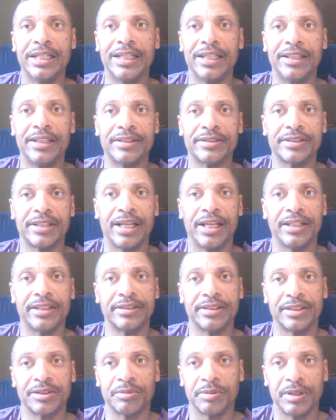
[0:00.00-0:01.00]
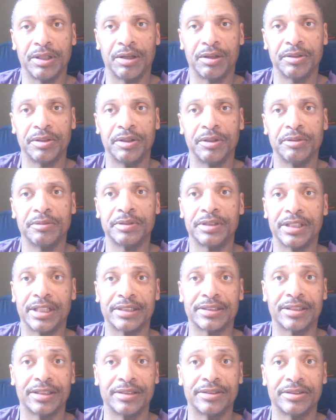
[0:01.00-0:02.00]
In this case, as we all know,
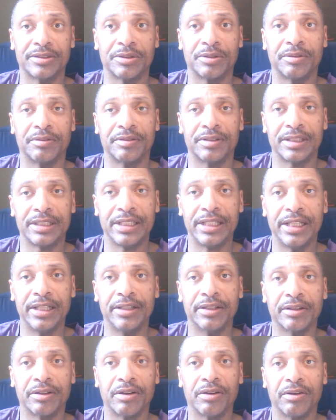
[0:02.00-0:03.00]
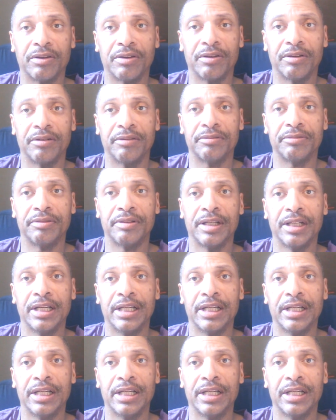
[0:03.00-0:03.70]
Tesla is sort of leading the curve